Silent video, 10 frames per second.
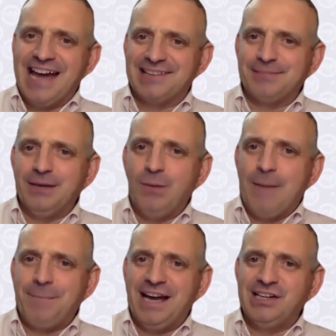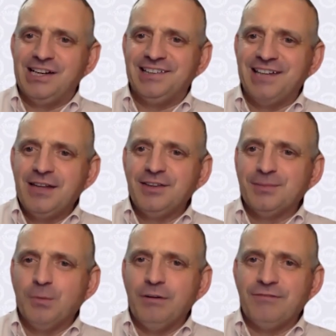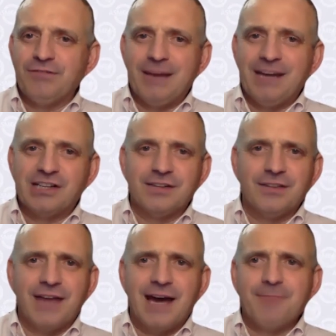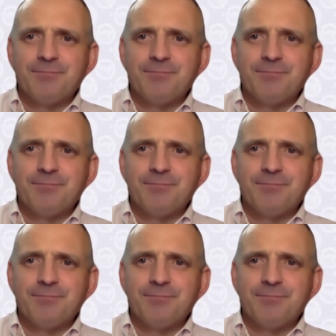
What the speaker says: ASME web pages. There's more information there.